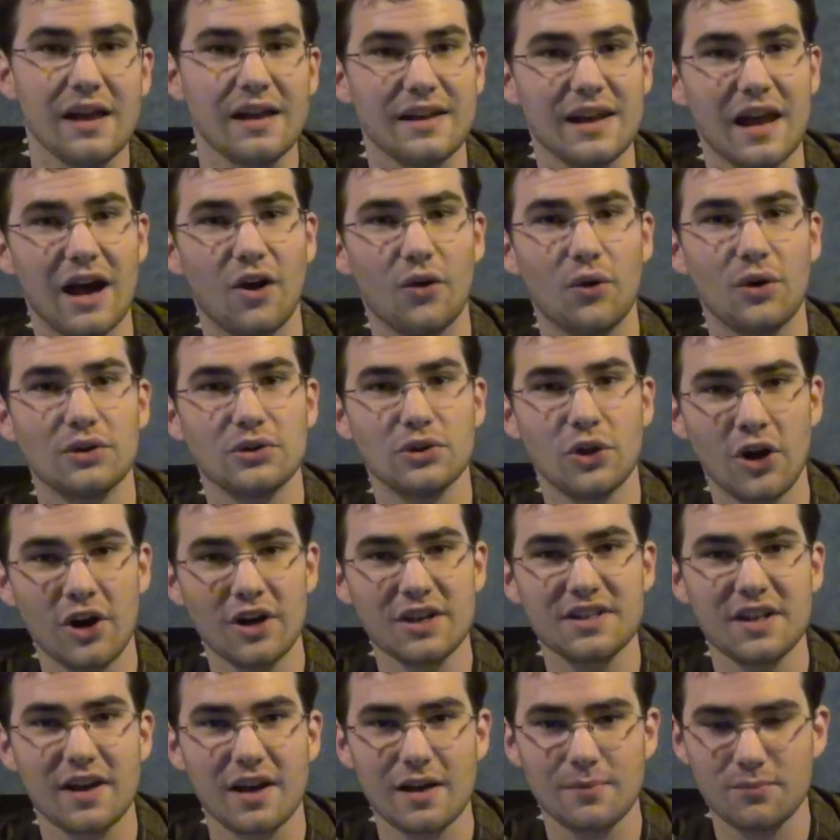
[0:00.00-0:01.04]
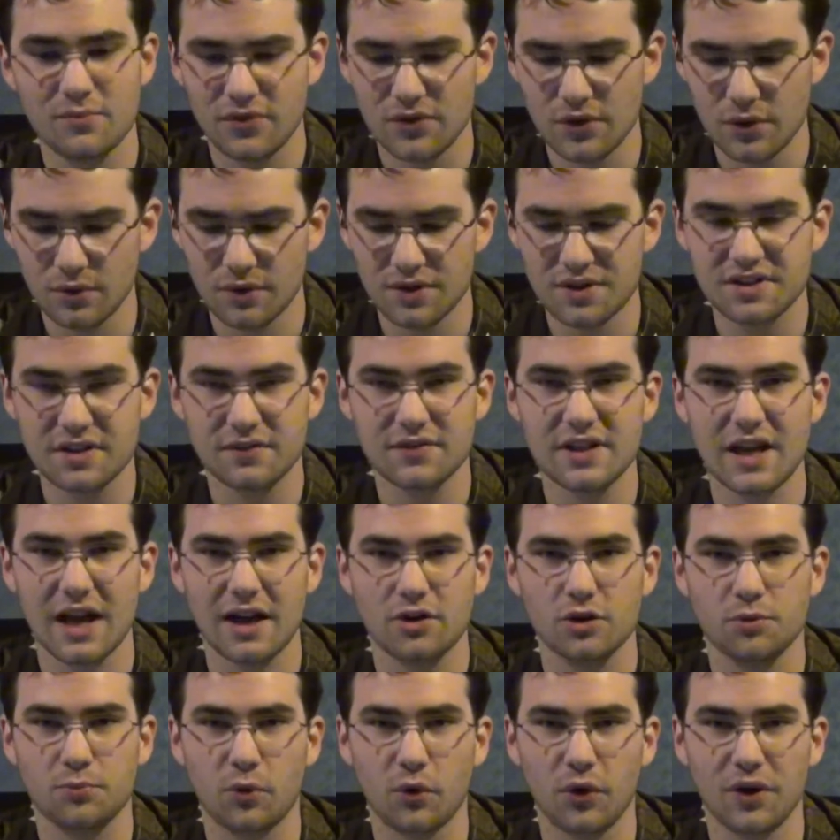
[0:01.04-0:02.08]
Now, longtime viewers of
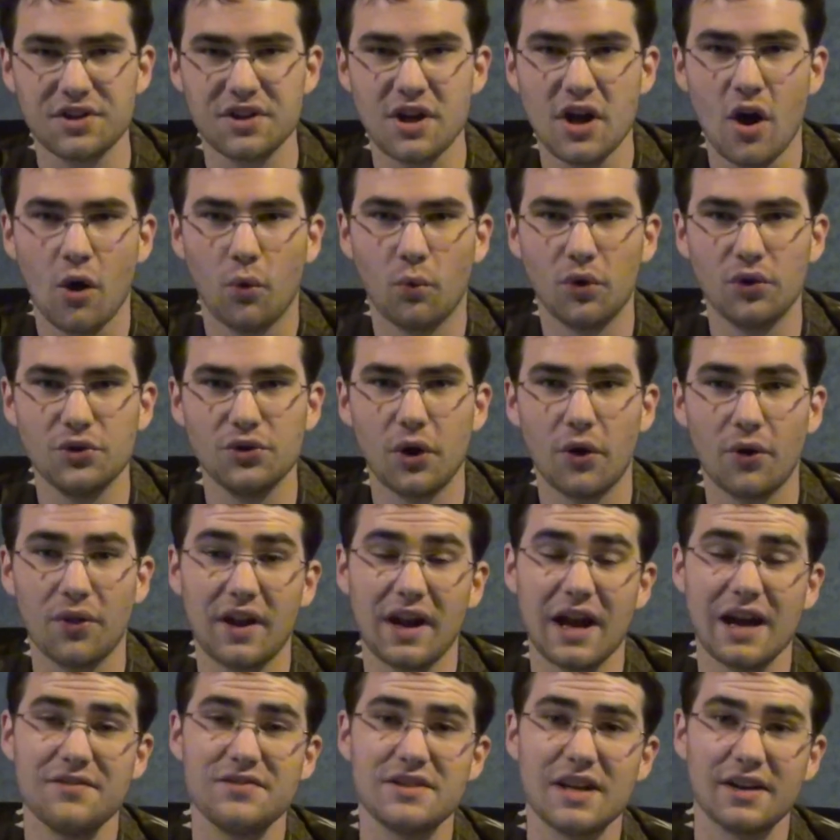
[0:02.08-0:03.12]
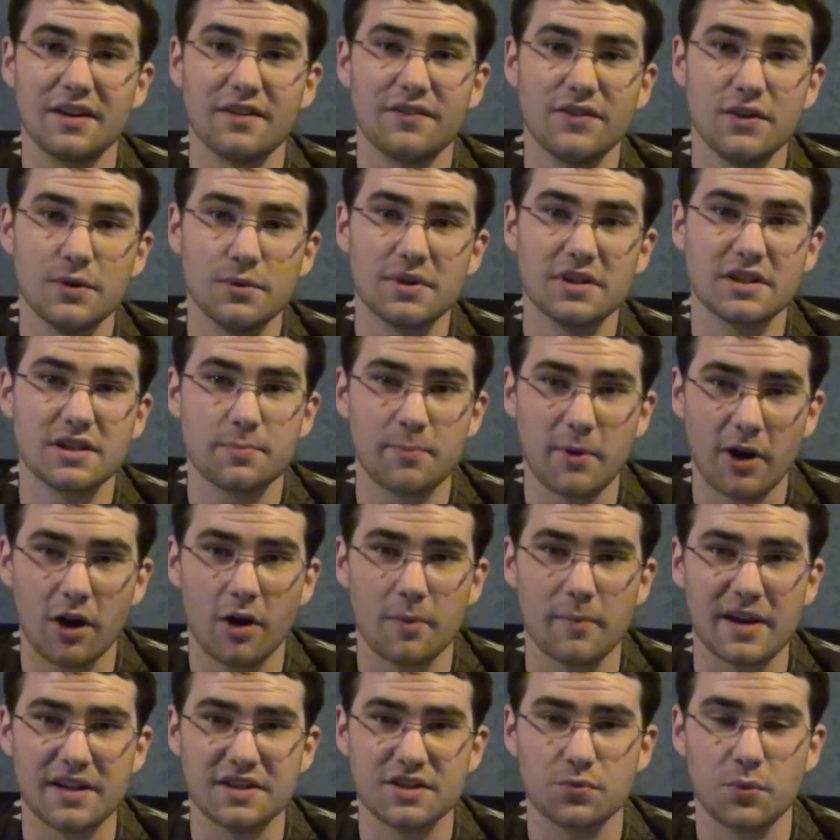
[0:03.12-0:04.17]
Tech Report will know that I've done a few
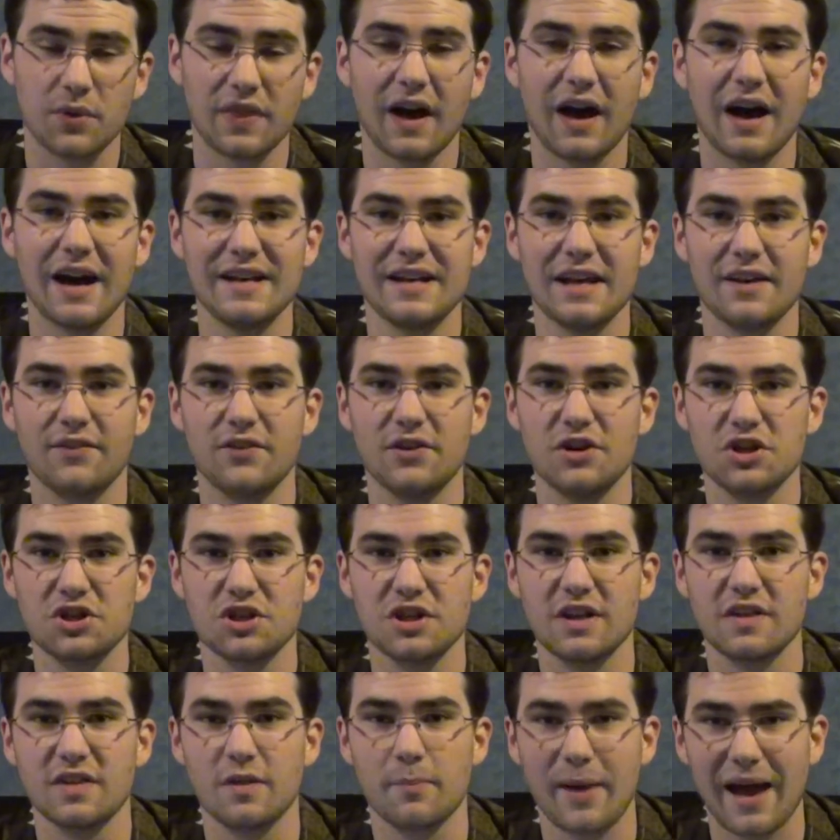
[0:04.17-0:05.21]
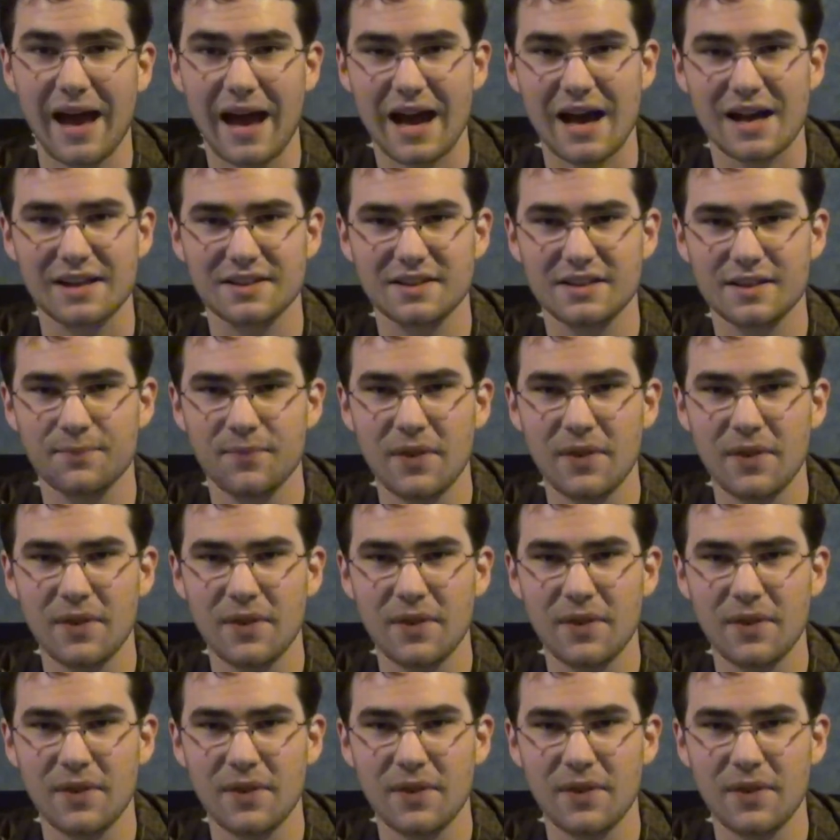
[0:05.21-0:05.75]
experiments with high definition in the past.